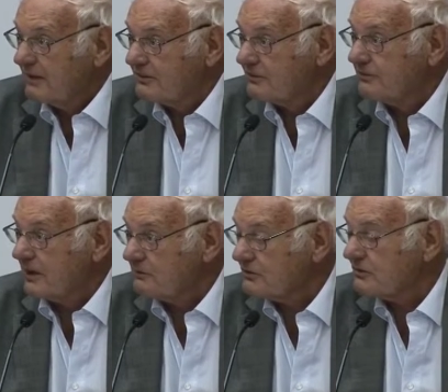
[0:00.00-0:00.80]
The
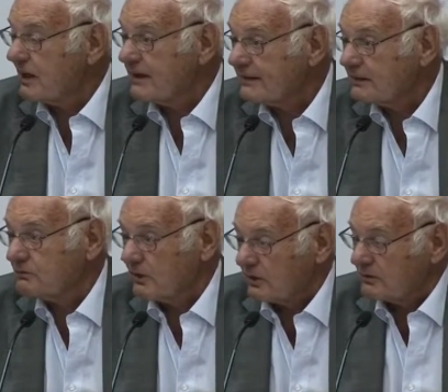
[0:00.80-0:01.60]
famous TINA
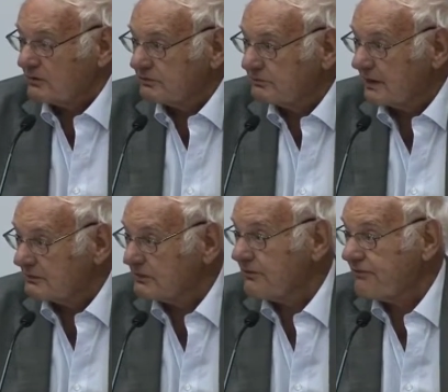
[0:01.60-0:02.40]
word of
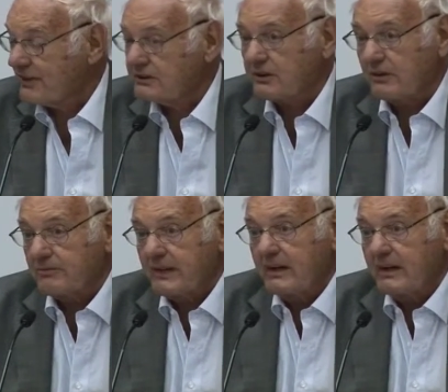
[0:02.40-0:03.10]
Margaret Thatcher,